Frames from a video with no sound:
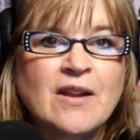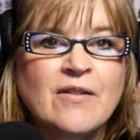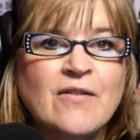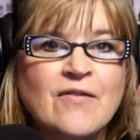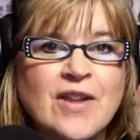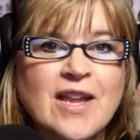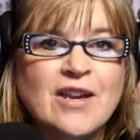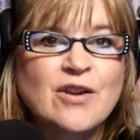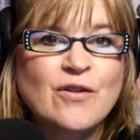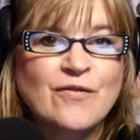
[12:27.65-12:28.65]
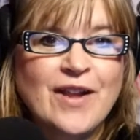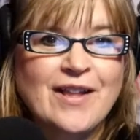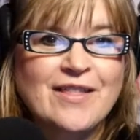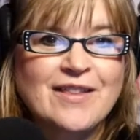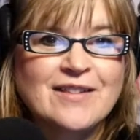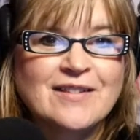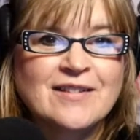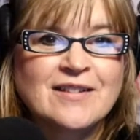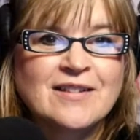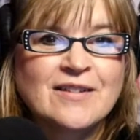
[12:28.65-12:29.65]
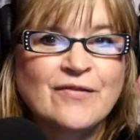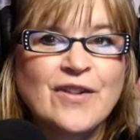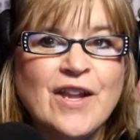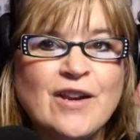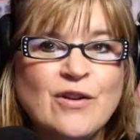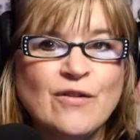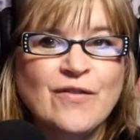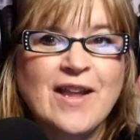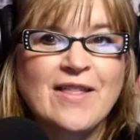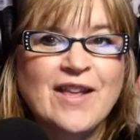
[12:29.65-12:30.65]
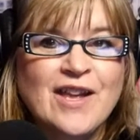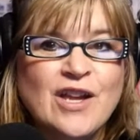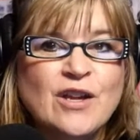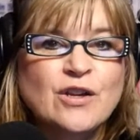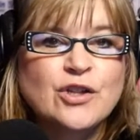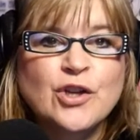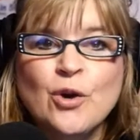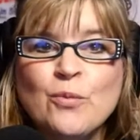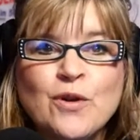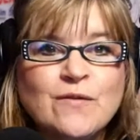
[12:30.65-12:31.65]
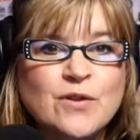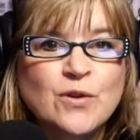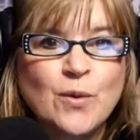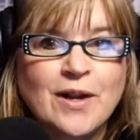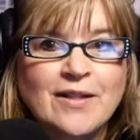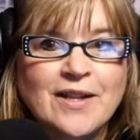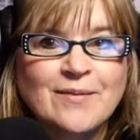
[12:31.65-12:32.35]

Feed your faith. Feed your faith. Don't move too quickly